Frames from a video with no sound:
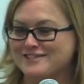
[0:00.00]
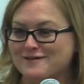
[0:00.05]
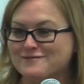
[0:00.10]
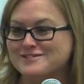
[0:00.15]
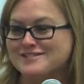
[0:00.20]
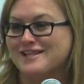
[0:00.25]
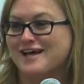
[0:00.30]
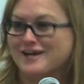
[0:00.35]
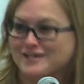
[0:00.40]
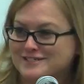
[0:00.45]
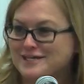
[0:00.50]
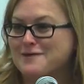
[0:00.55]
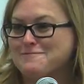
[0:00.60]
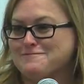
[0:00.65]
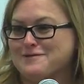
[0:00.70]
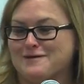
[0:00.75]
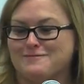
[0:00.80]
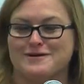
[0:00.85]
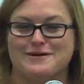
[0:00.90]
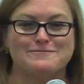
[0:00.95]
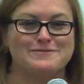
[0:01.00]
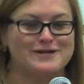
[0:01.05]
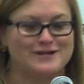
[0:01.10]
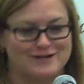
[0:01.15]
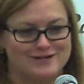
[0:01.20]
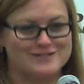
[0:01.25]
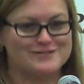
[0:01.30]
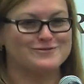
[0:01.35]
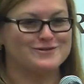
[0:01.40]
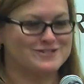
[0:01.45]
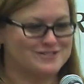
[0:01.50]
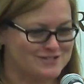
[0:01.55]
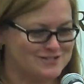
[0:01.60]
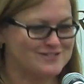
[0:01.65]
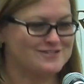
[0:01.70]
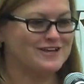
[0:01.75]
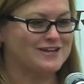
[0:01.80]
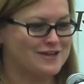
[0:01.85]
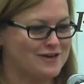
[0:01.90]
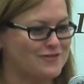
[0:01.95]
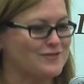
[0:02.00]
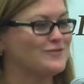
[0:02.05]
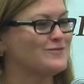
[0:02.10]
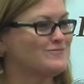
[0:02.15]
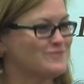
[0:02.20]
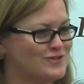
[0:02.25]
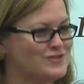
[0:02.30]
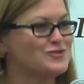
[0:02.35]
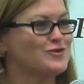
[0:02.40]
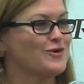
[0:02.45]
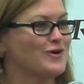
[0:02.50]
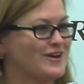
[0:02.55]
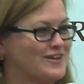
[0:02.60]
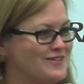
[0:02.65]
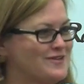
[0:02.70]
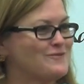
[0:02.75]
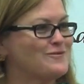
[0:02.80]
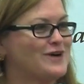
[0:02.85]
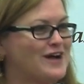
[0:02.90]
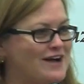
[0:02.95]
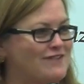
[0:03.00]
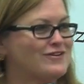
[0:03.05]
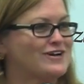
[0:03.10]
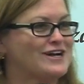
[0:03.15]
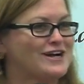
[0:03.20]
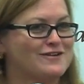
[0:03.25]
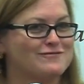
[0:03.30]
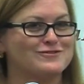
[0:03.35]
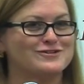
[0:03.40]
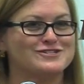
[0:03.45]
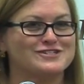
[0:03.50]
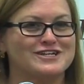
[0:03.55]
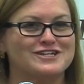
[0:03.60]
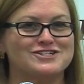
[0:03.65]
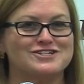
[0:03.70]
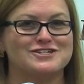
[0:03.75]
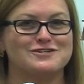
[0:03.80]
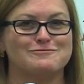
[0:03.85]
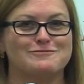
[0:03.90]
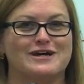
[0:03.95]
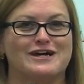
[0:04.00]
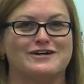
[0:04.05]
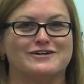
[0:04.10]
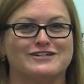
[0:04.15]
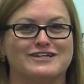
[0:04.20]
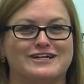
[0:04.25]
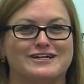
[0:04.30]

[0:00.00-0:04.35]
I was locked up by my parents, which is another story that we'll have a conversation about,